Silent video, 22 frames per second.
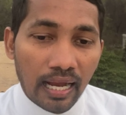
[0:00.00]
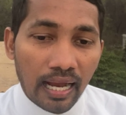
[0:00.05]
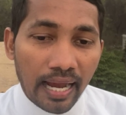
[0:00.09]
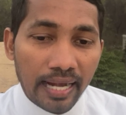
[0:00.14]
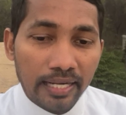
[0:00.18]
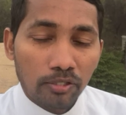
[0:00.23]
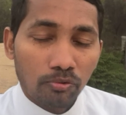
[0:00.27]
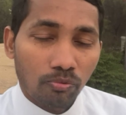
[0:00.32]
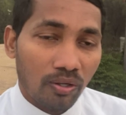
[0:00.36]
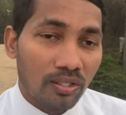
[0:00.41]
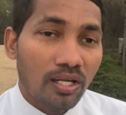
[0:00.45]

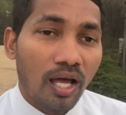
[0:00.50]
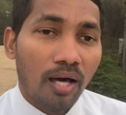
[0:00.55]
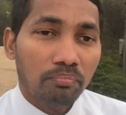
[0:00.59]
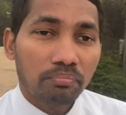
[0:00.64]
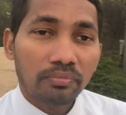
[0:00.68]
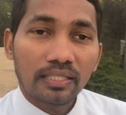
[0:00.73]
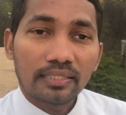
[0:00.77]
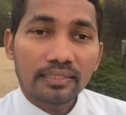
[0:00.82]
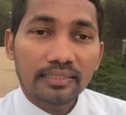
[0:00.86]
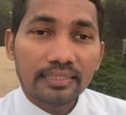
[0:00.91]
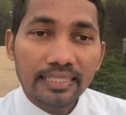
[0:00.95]
And one of
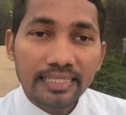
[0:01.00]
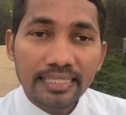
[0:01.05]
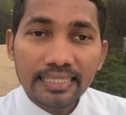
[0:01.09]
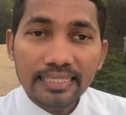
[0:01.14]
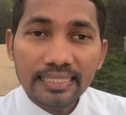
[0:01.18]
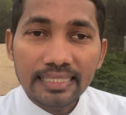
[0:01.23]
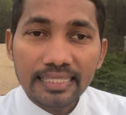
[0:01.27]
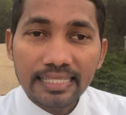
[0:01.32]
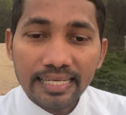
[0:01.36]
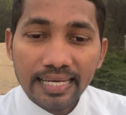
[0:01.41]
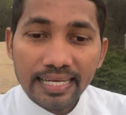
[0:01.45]
the 3
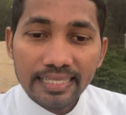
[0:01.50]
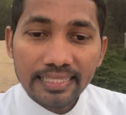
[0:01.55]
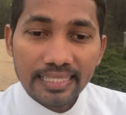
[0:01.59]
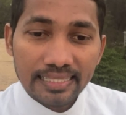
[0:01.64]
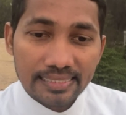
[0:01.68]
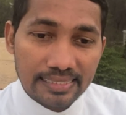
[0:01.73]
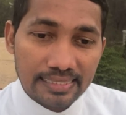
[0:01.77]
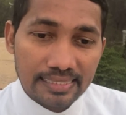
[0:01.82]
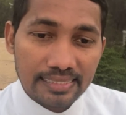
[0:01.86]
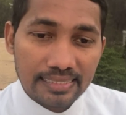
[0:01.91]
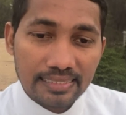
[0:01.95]

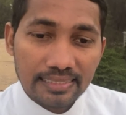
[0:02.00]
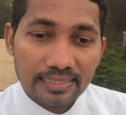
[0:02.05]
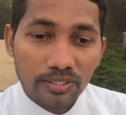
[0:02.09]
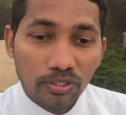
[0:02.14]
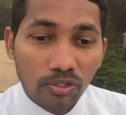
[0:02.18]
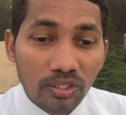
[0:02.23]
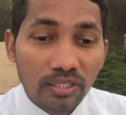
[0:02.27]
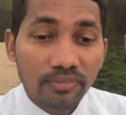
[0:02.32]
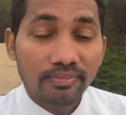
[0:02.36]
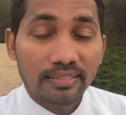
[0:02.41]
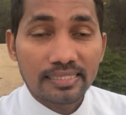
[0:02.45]
greatest
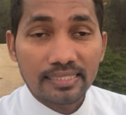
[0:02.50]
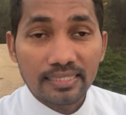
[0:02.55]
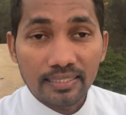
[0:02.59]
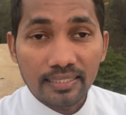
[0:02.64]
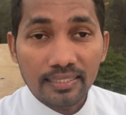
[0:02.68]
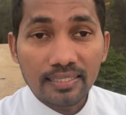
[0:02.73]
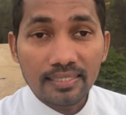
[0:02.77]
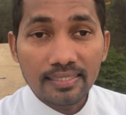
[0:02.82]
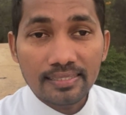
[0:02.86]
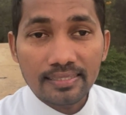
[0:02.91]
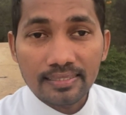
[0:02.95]

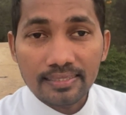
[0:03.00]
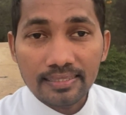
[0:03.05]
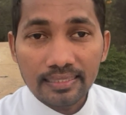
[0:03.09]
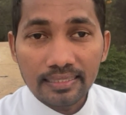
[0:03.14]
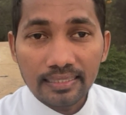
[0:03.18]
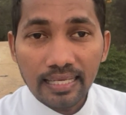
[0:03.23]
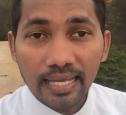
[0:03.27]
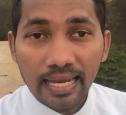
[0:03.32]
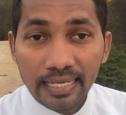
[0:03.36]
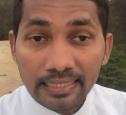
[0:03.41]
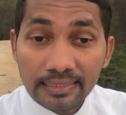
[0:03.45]
universities
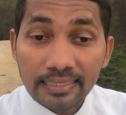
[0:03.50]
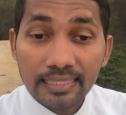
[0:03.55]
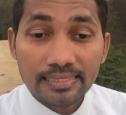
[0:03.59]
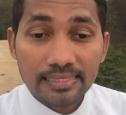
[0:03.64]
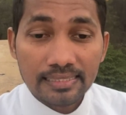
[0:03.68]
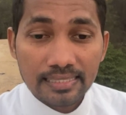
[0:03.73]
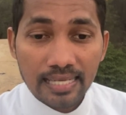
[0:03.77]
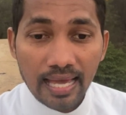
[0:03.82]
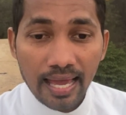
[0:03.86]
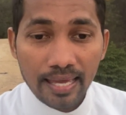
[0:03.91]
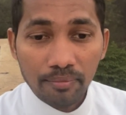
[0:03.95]
at
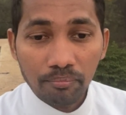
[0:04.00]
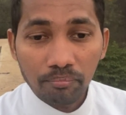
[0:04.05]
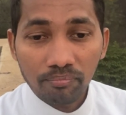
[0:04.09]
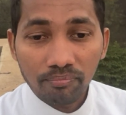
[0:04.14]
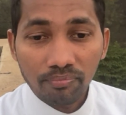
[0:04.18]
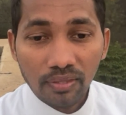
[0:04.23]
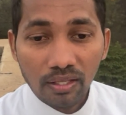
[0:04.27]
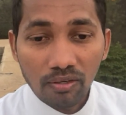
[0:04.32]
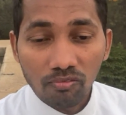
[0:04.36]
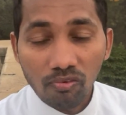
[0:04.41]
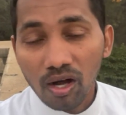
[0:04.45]
that time
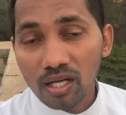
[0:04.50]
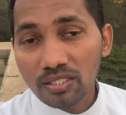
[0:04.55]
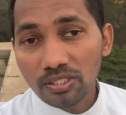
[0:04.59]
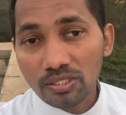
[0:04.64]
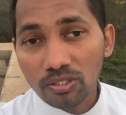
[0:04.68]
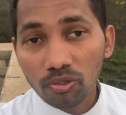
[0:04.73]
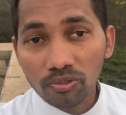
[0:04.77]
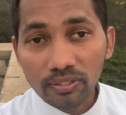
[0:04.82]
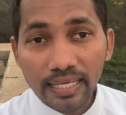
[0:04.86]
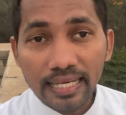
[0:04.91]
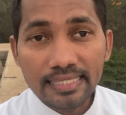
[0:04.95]
was
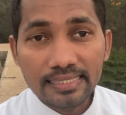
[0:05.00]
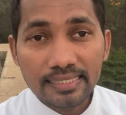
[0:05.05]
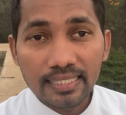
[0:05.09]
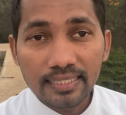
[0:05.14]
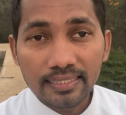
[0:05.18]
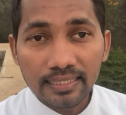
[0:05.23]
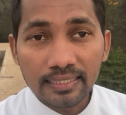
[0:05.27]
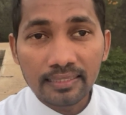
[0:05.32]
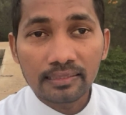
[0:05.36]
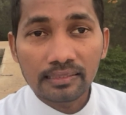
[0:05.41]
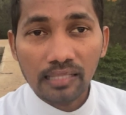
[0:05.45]

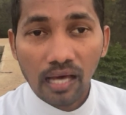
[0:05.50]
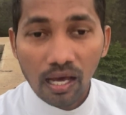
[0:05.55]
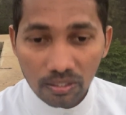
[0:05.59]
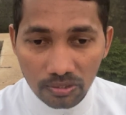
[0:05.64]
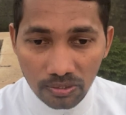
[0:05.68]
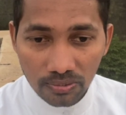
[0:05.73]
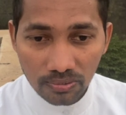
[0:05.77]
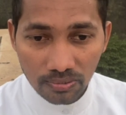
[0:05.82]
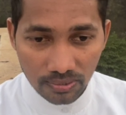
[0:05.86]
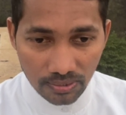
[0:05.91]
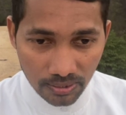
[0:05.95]
located in
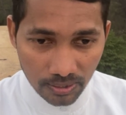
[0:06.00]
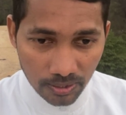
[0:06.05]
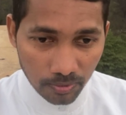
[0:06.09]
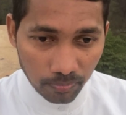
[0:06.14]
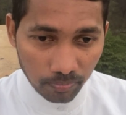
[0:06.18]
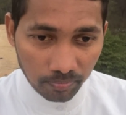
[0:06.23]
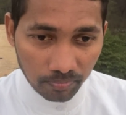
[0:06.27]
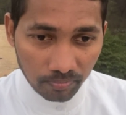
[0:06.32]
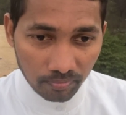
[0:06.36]
Tarsus.